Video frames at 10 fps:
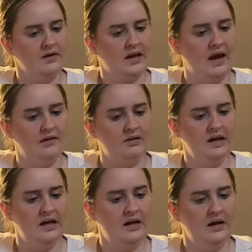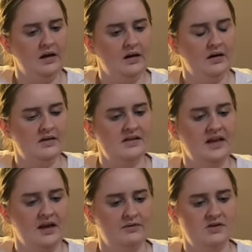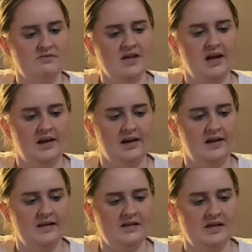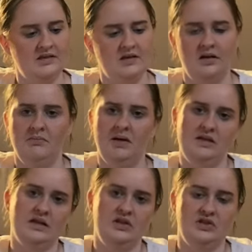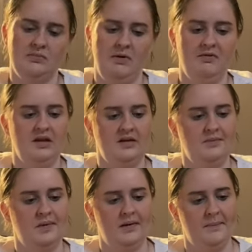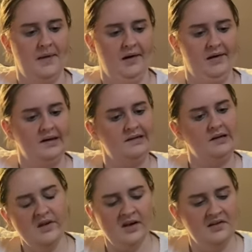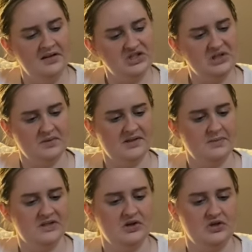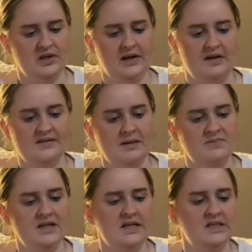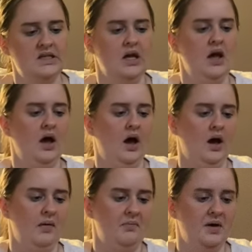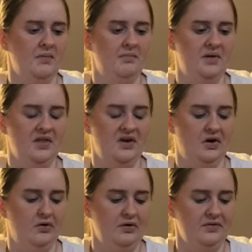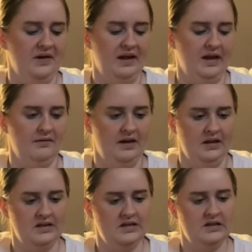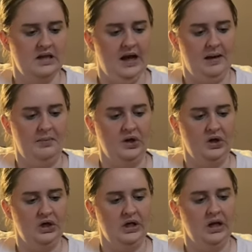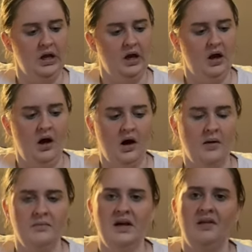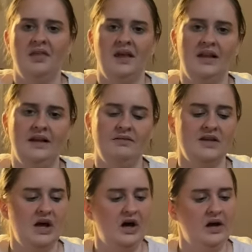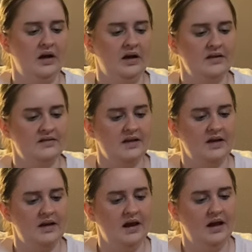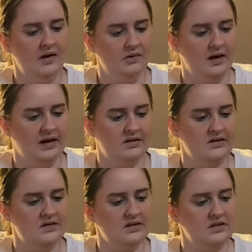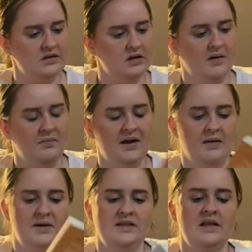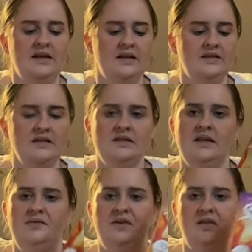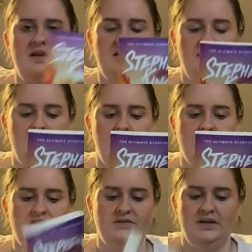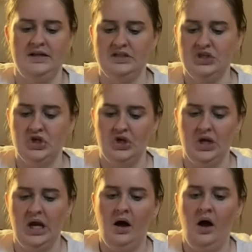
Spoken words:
Carrie has the gift of telekinesis, and basically she'll move things with her mind, and that she wants to be socially accepted, but that horrifying events happen that leaves her as an outcast. But yeah, basically this is the 50th anniversary edition.